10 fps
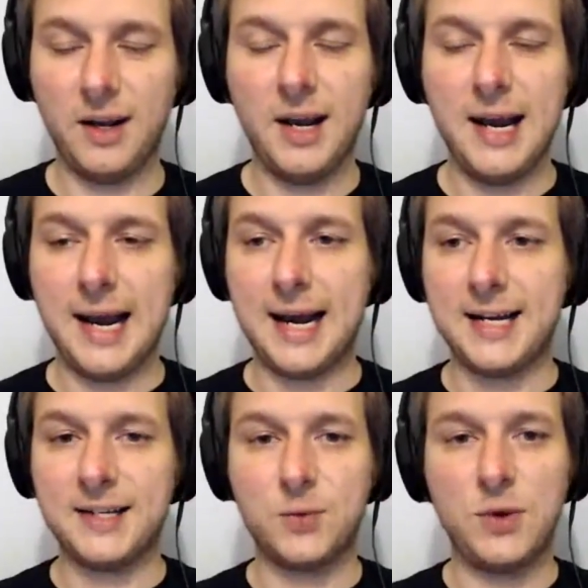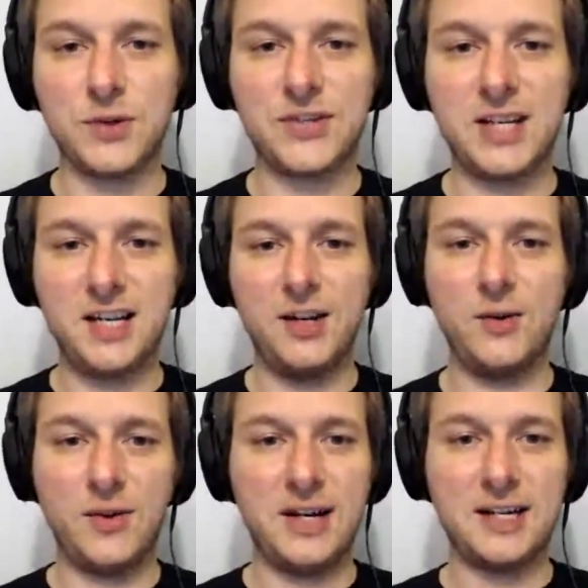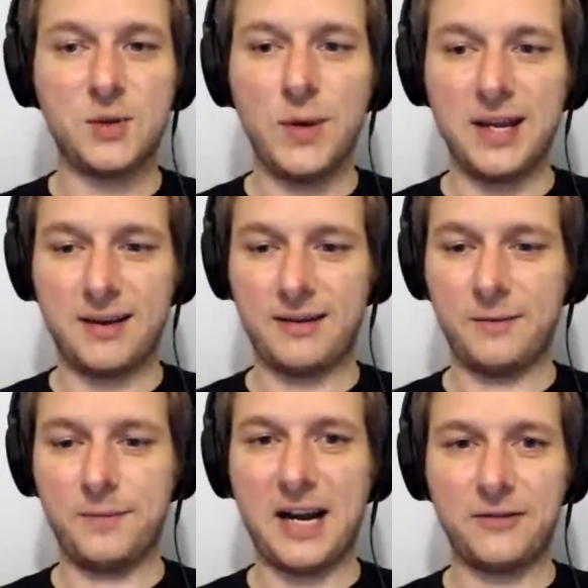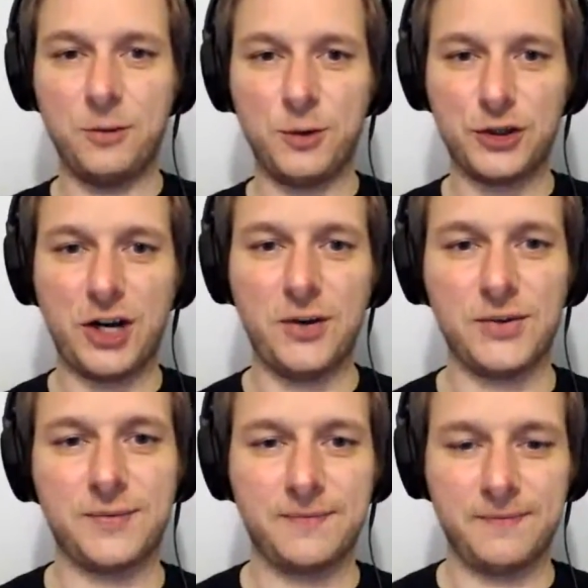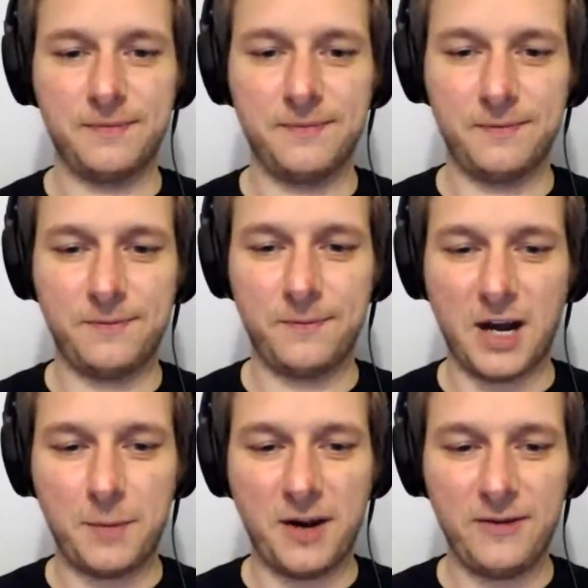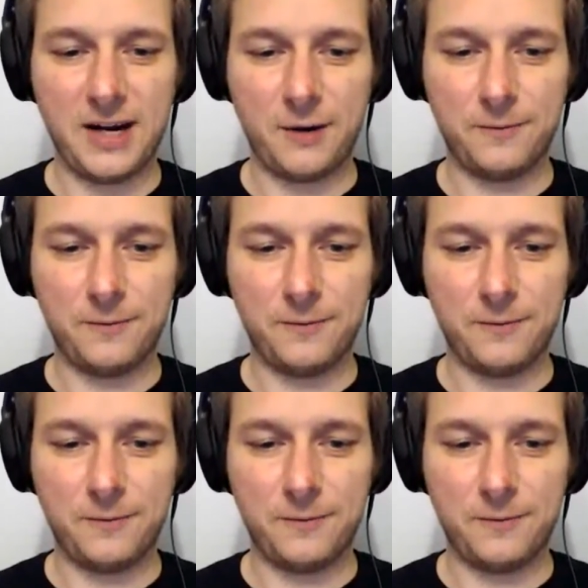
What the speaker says: And we'll see you next week, back for more shows. Bye-bye for now.